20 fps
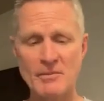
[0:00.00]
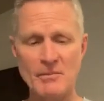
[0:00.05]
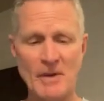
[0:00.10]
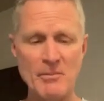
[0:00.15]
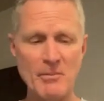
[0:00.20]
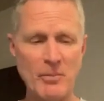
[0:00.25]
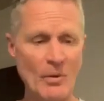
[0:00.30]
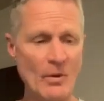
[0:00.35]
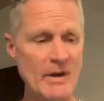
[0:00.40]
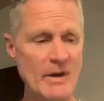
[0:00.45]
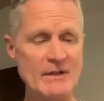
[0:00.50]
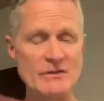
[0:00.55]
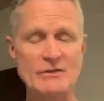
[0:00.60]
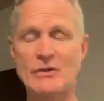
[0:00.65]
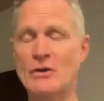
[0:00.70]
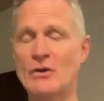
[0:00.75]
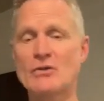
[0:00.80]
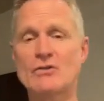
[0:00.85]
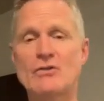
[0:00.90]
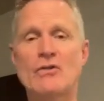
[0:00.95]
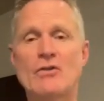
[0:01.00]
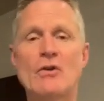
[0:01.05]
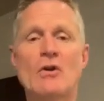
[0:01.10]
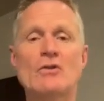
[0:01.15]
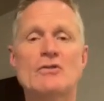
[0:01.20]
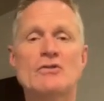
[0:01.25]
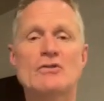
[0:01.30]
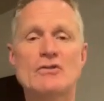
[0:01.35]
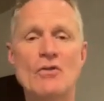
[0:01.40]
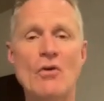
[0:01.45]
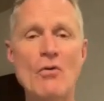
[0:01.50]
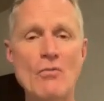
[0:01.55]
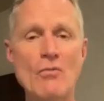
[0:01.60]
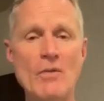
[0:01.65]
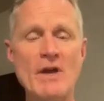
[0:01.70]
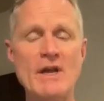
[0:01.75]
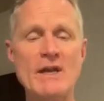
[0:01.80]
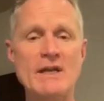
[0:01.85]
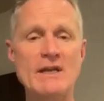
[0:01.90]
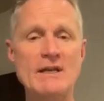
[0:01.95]
My point is there are so
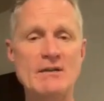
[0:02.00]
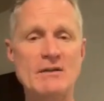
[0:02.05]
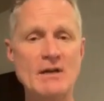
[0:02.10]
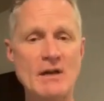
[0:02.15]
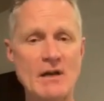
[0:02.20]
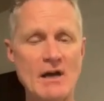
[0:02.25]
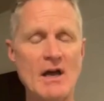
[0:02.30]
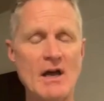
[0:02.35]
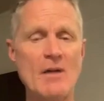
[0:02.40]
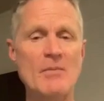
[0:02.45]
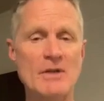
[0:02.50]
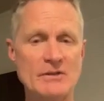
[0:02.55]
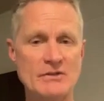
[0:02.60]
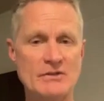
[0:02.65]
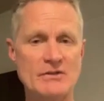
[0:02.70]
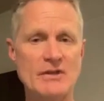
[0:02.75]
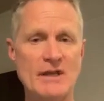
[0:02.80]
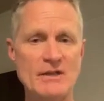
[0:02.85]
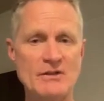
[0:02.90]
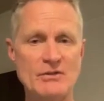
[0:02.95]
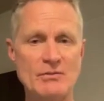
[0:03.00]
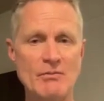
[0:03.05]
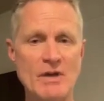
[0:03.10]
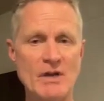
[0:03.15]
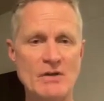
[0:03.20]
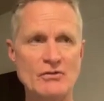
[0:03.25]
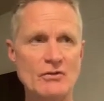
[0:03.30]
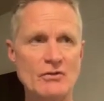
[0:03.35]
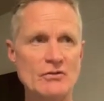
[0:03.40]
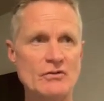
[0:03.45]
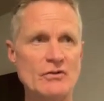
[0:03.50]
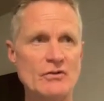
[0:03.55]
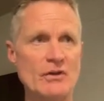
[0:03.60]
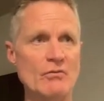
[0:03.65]
many common sense measures